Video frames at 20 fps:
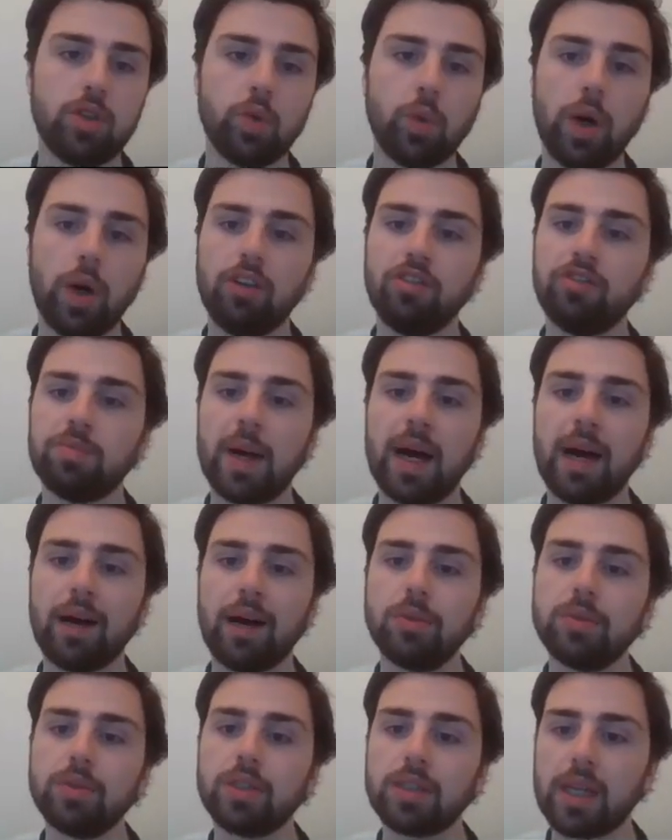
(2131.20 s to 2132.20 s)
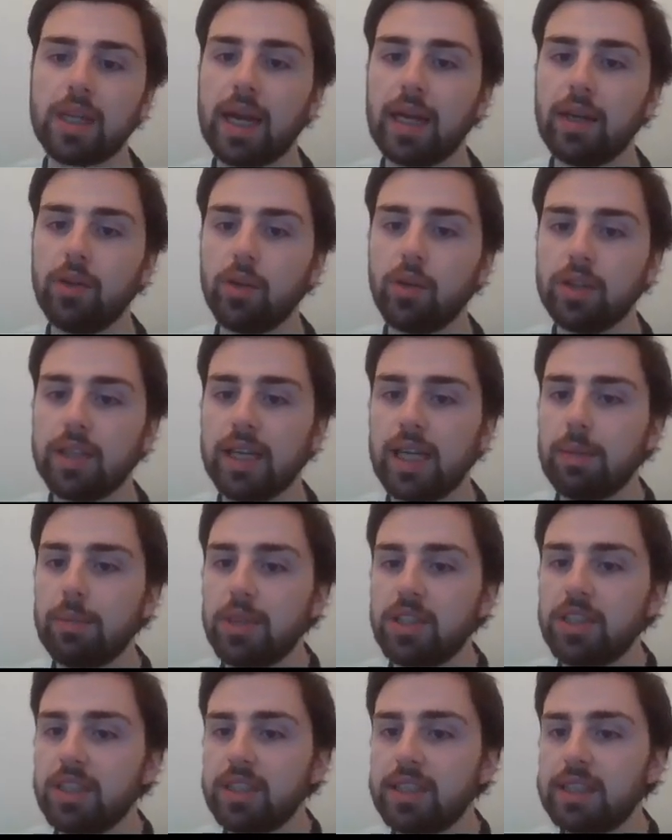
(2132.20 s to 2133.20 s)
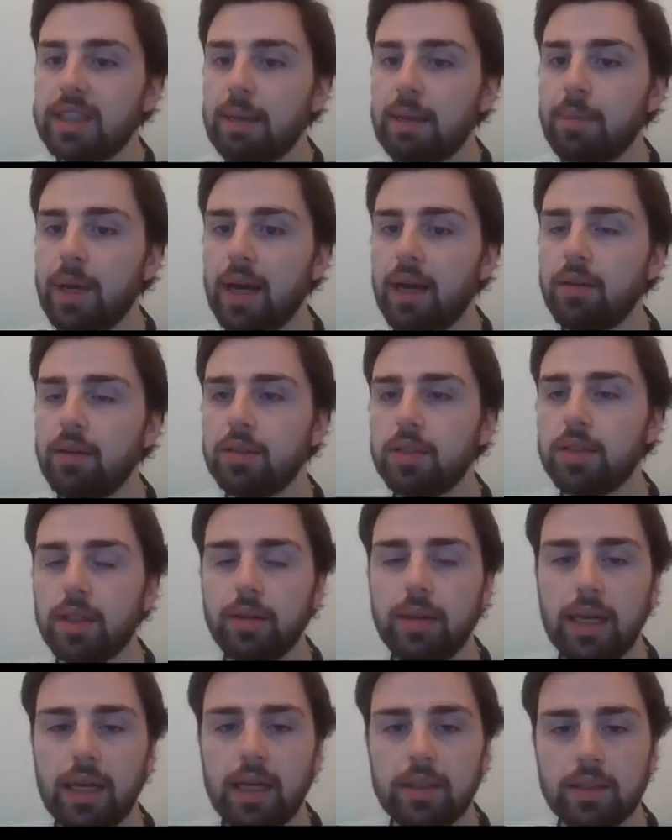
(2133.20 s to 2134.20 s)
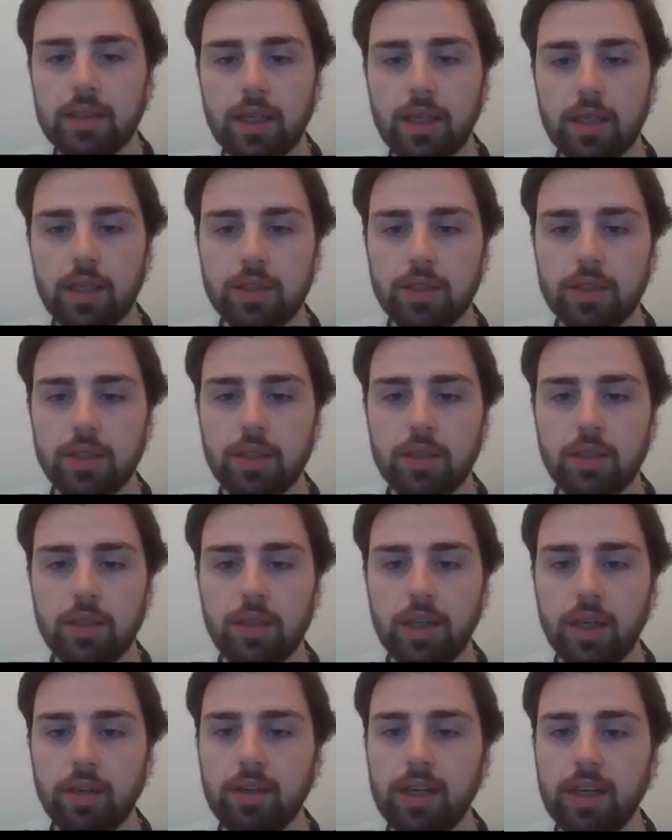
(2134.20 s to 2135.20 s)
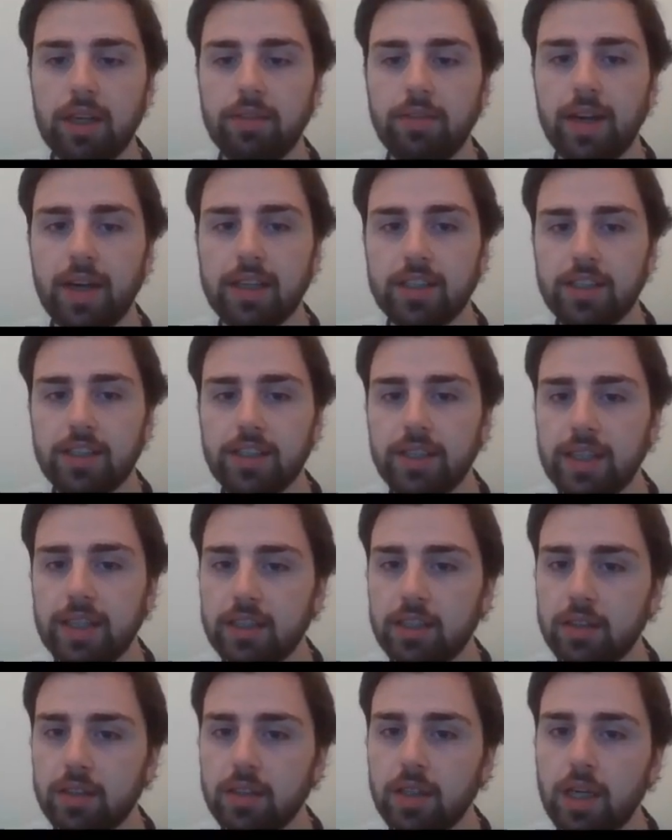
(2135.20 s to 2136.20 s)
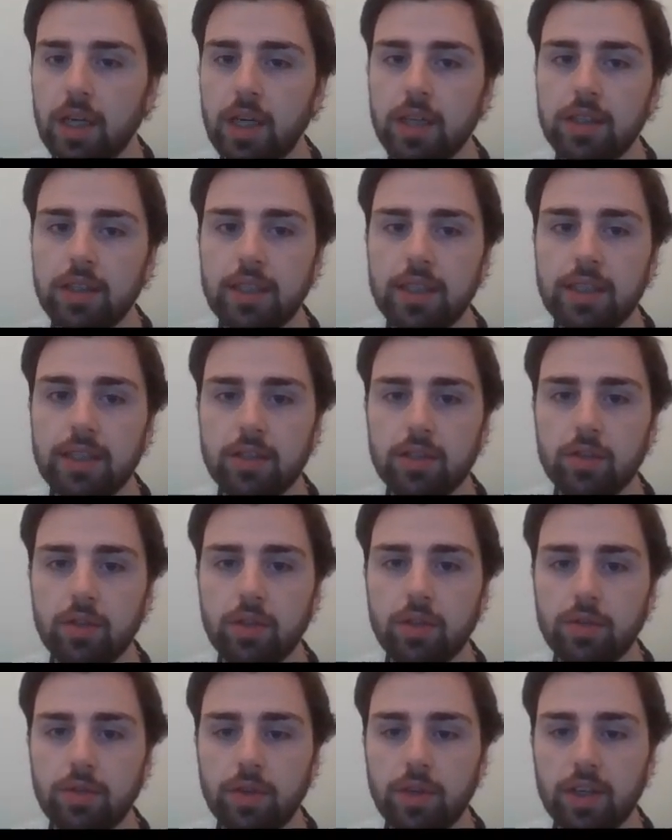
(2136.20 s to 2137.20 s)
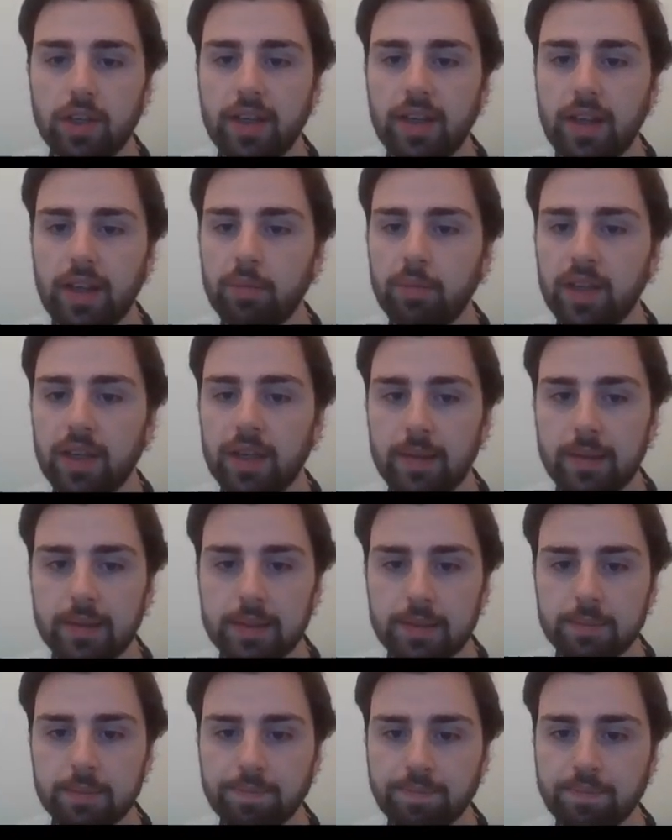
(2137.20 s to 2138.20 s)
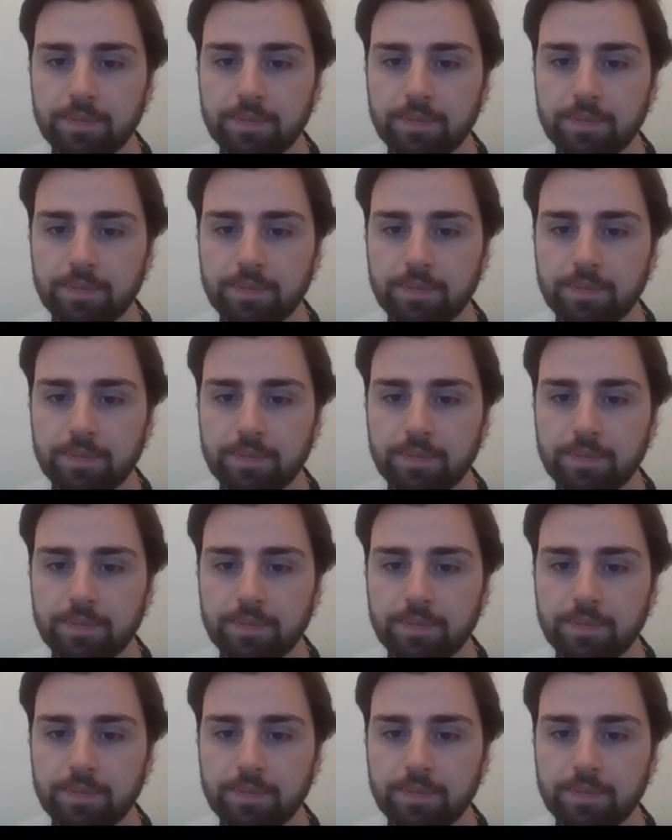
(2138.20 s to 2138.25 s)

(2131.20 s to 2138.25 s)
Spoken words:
£12 and your daily budget is £10. So it starts to really affect you. Need to sort of look at them things.